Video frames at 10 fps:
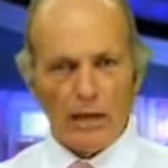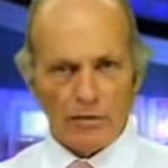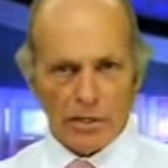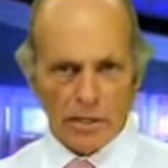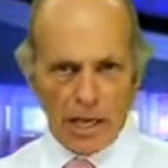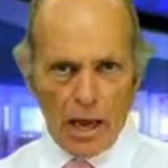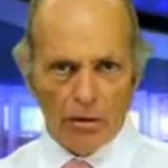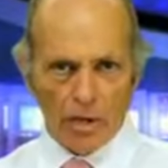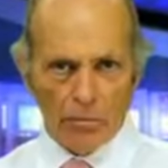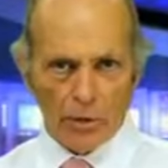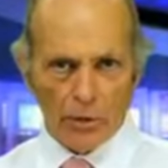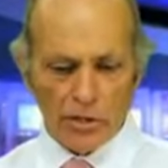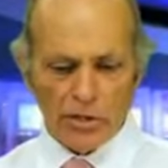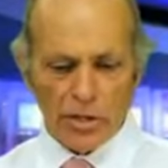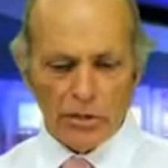I was in Calgary, Alberta
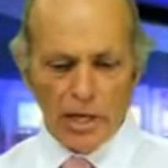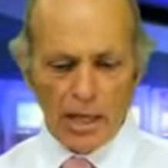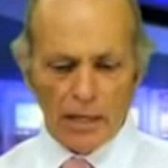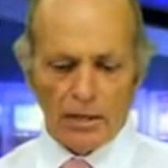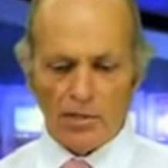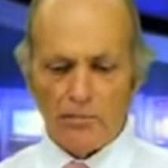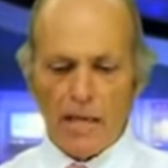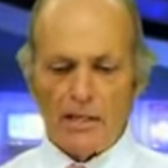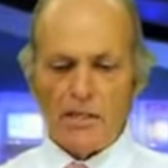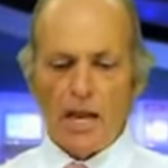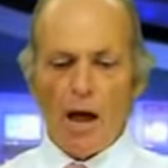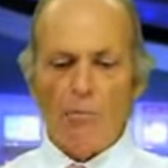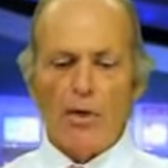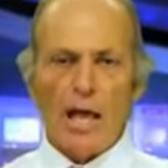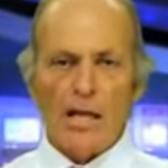just the other day, and here's a magazine,
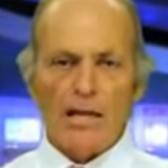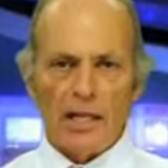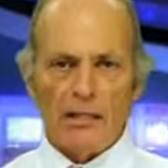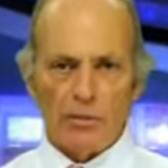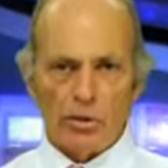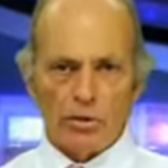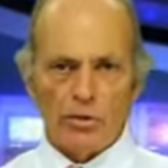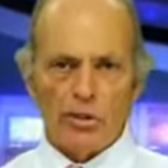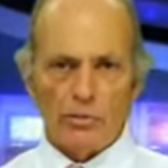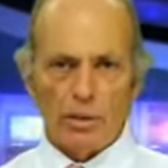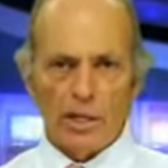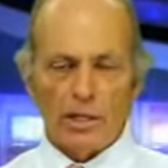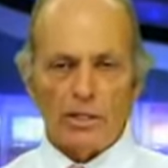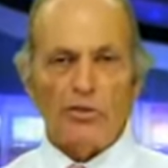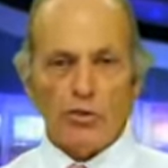Alberta Native News. It's just about
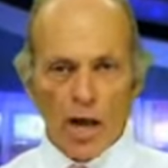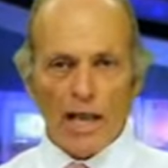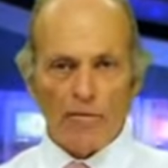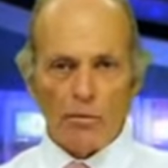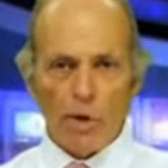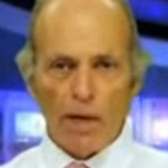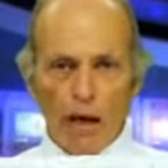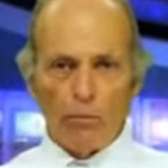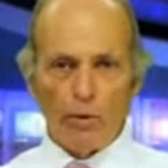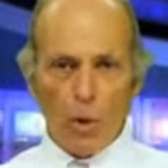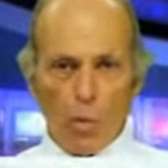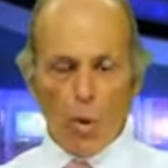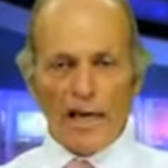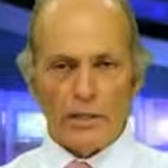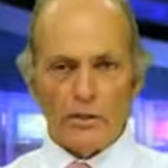Indians. Try having one Alberta
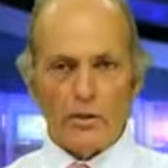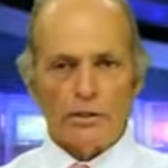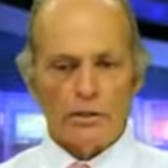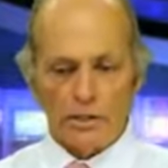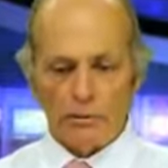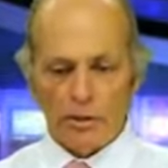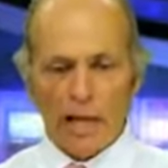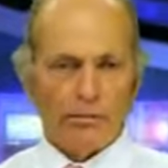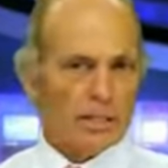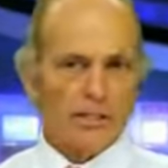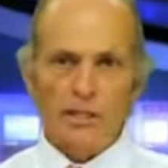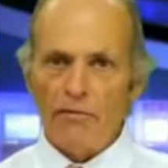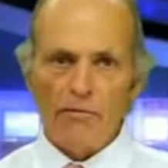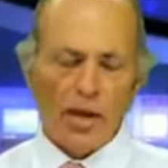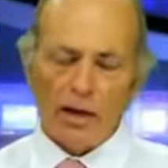White News and see what happens. It's
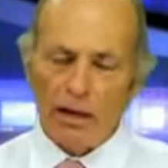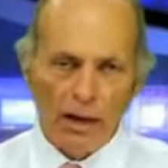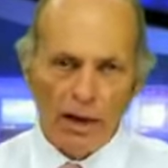not fair.